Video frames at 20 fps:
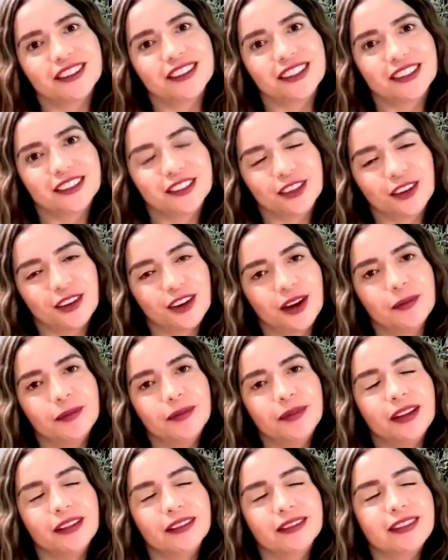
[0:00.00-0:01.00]
and so i'm
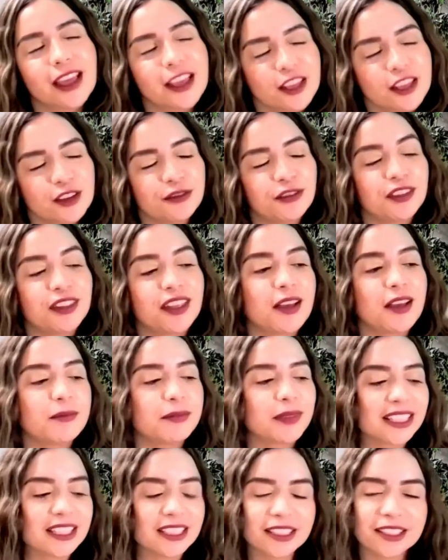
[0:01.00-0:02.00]
um, thank you for that
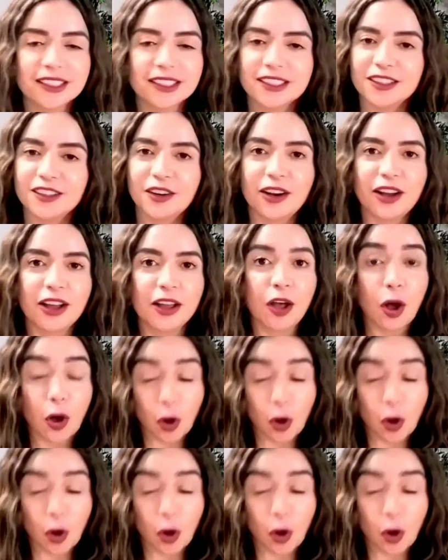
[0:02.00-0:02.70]
because you know I,